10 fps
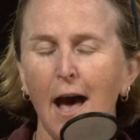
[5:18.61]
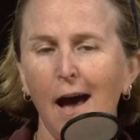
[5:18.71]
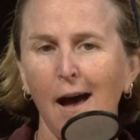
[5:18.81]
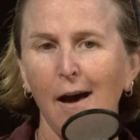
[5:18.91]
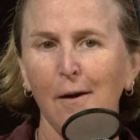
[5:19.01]

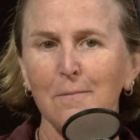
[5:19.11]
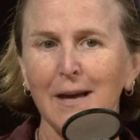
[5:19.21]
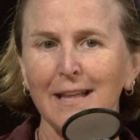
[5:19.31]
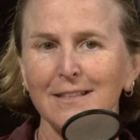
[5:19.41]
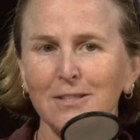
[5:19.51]

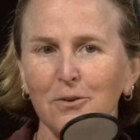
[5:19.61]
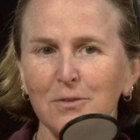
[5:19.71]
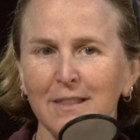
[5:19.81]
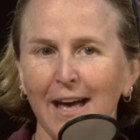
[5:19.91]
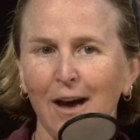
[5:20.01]
And so
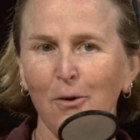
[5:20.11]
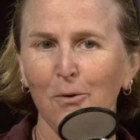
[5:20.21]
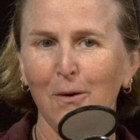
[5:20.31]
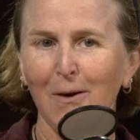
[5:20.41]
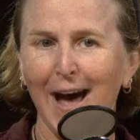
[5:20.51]
that
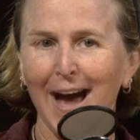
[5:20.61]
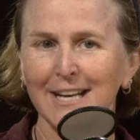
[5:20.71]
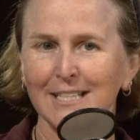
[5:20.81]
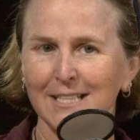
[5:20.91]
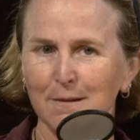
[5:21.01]
whole
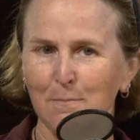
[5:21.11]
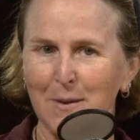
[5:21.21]
ice